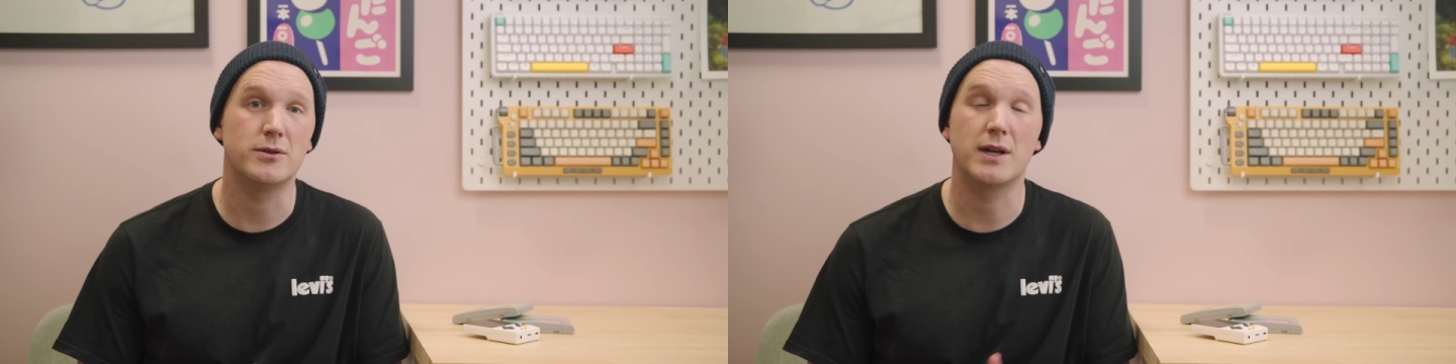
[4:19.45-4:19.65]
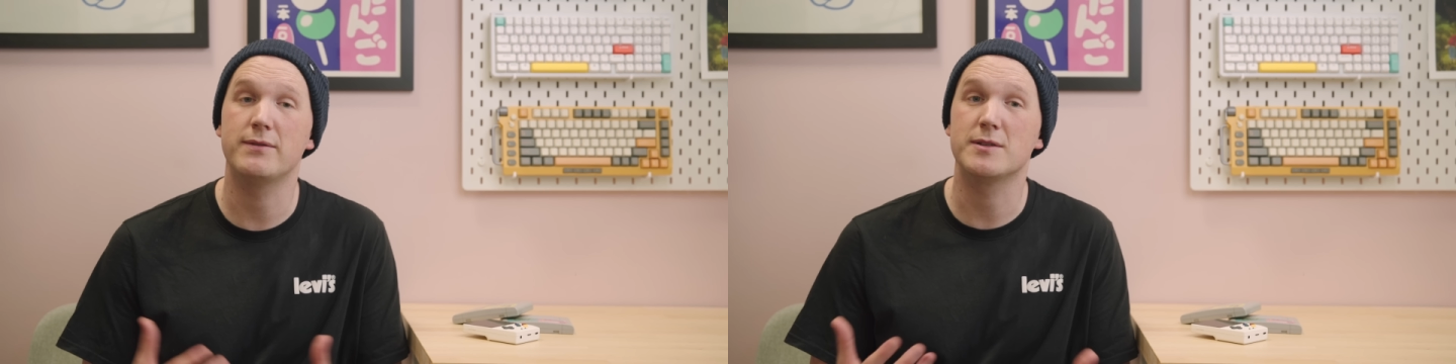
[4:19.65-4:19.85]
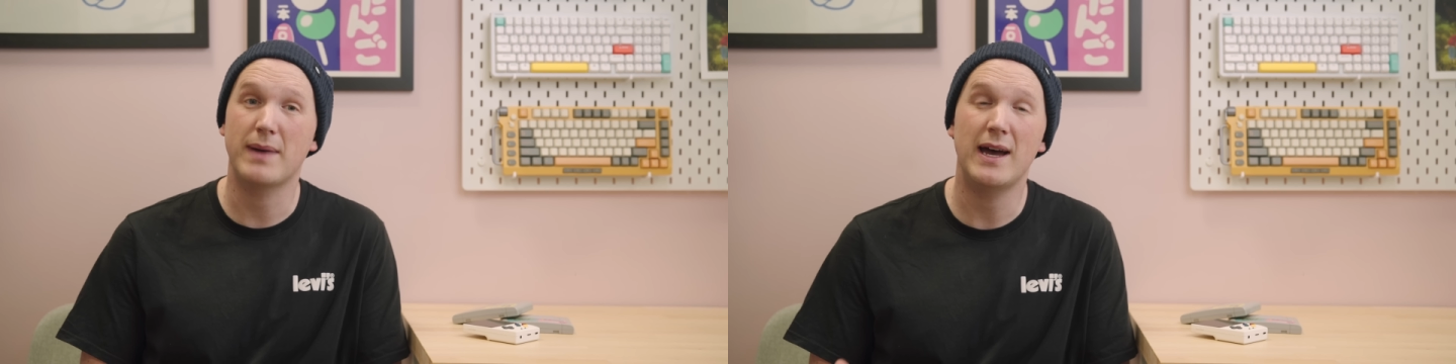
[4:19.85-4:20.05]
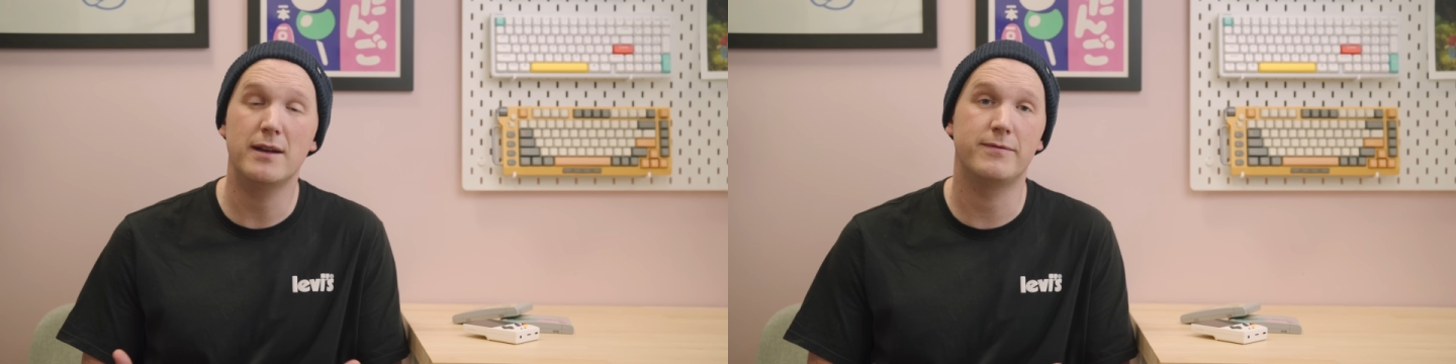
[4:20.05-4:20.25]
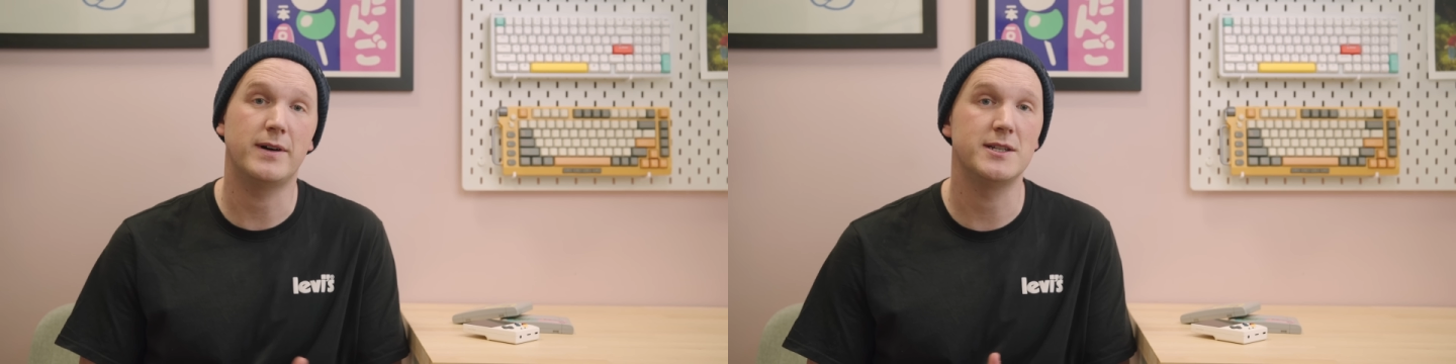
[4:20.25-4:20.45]
or give us bad
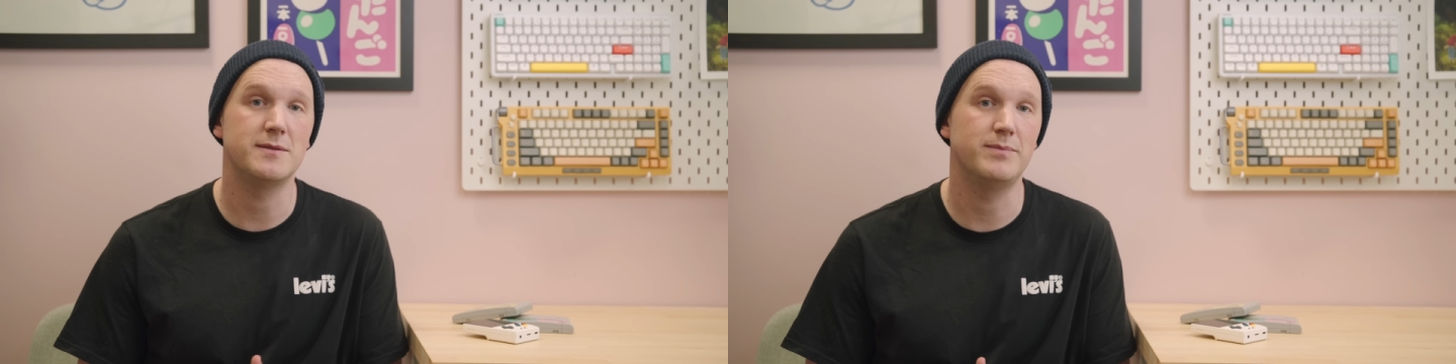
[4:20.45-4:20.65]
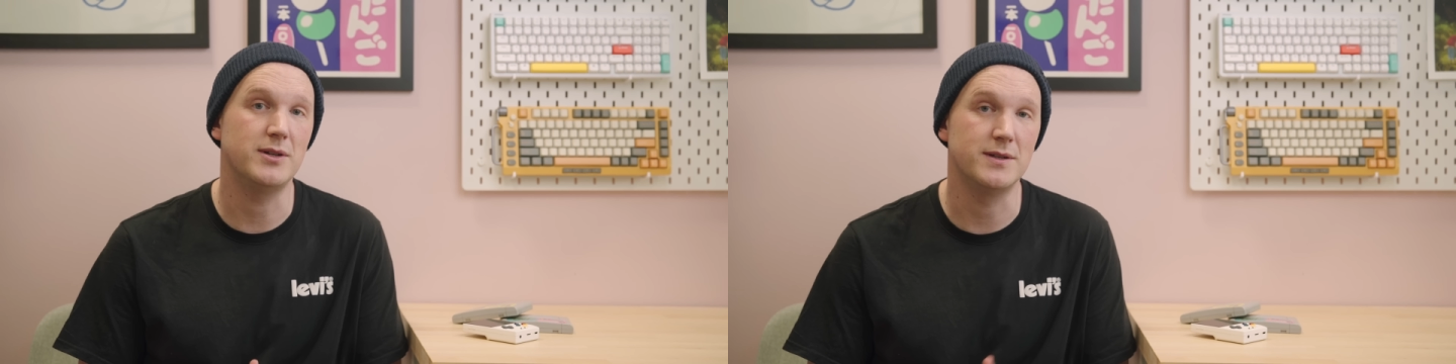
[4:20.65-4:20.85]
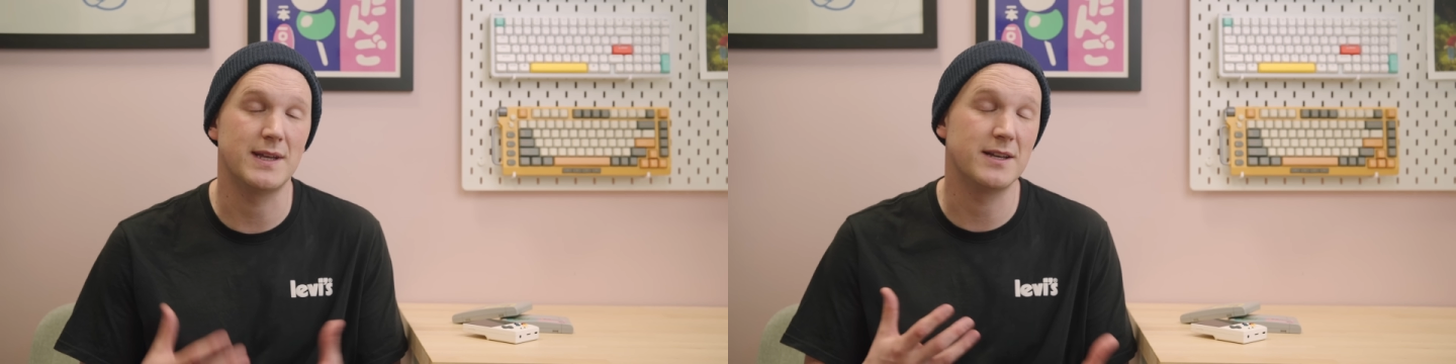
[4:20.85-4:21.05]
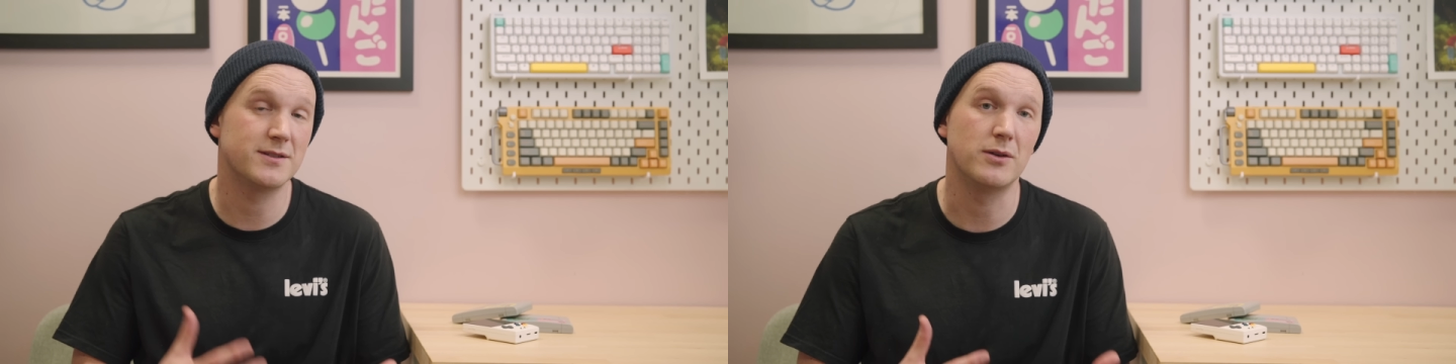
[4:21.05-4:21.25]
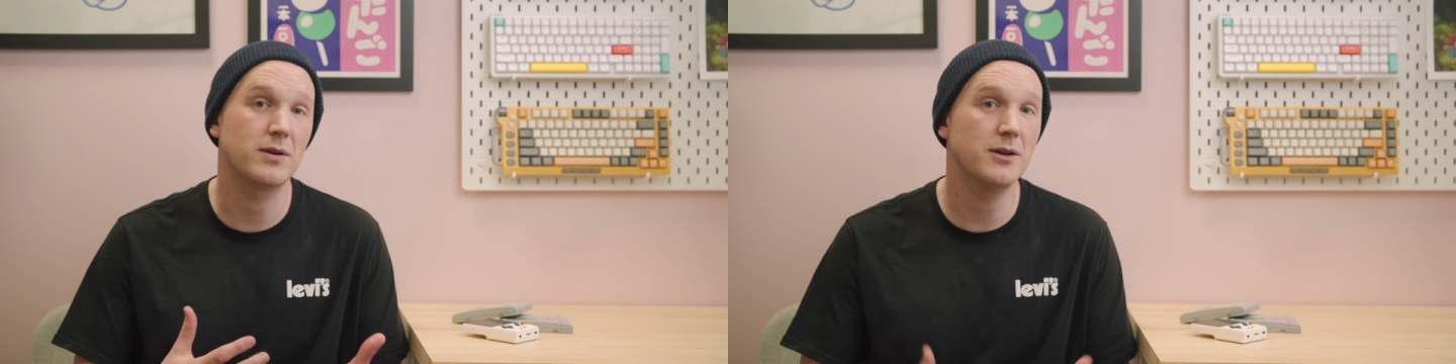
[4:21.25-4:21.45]
advice because they're
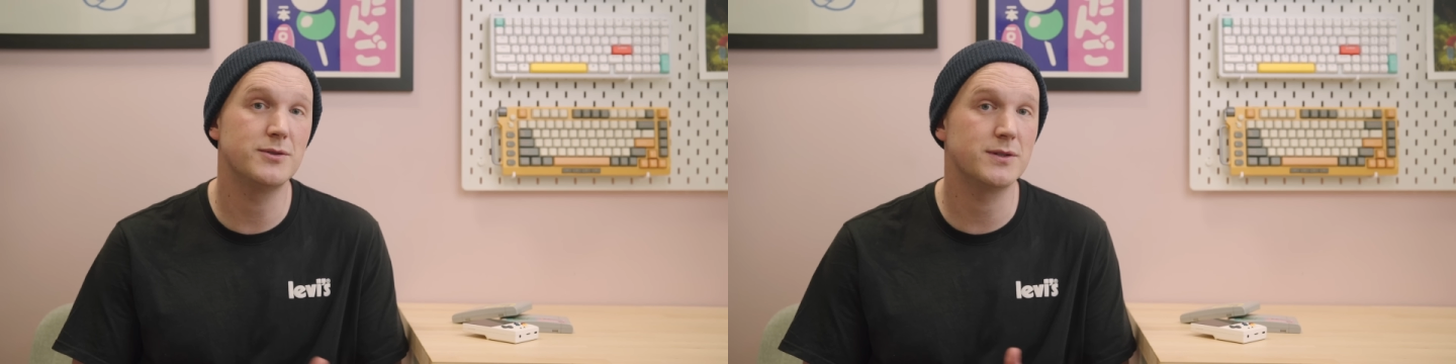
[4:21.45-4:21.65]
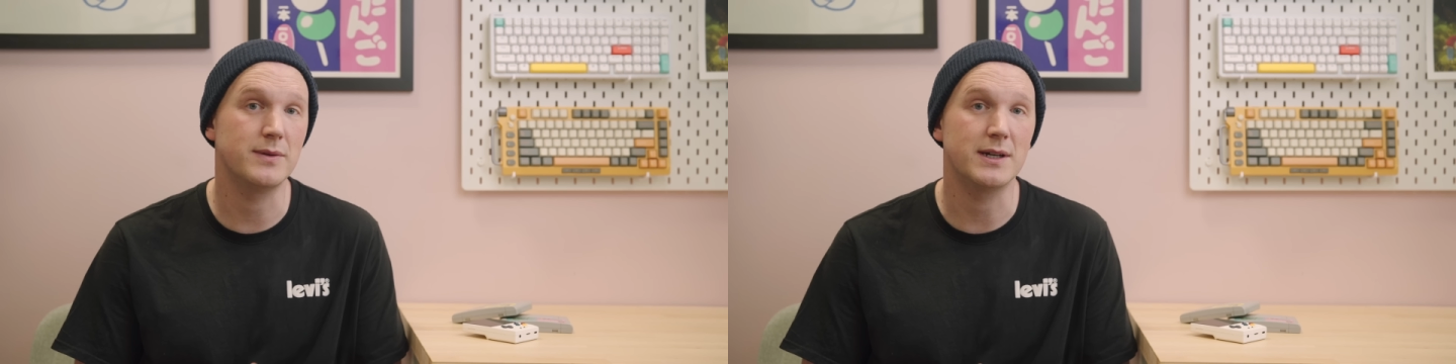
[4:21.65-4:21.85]
so close to